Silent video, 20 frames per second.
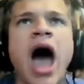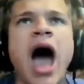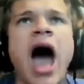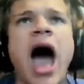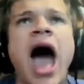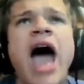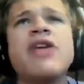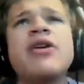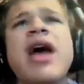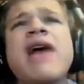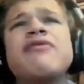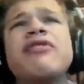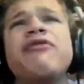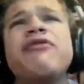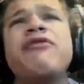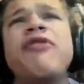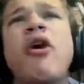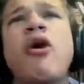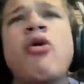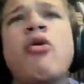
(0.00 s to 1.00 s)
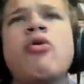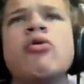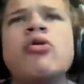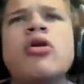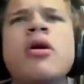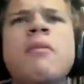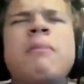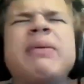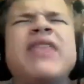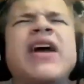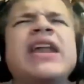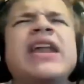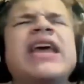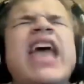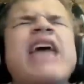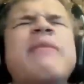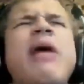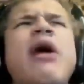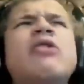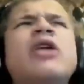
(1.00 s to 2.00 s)
I don't have a phone. But then it
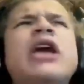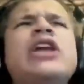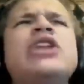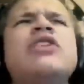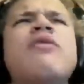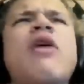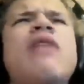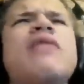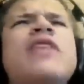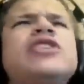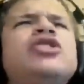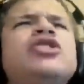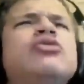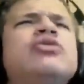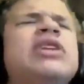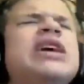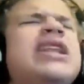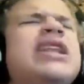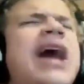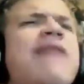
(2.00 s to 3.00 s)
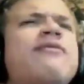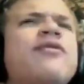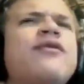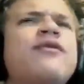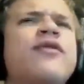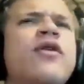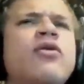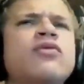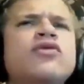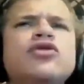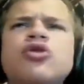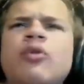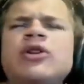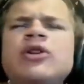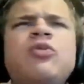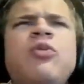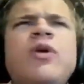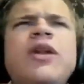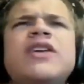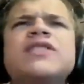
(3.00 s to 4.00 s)
came out later on that you did have a phone. So
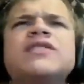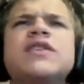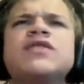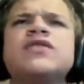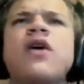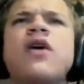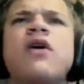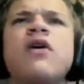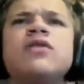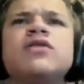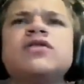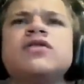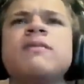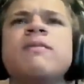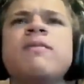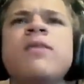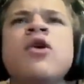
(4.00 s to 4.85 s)
which one is it, Charles?